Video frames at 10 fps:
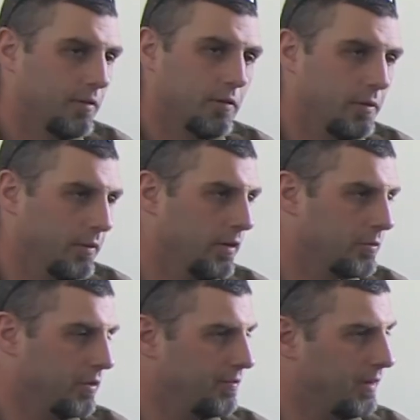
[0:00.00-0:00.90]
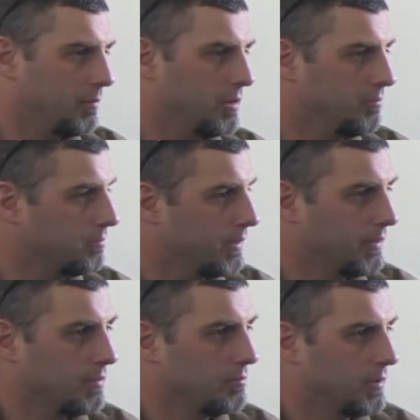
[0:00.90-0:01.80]
Live right with us, with the family,
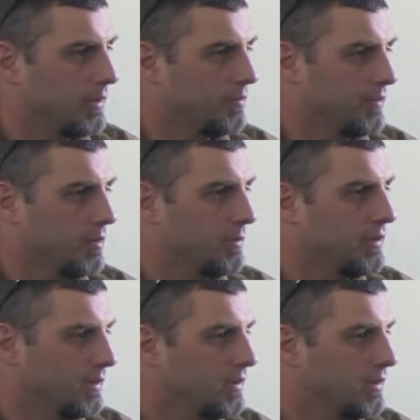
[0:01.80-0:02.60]
part of the family.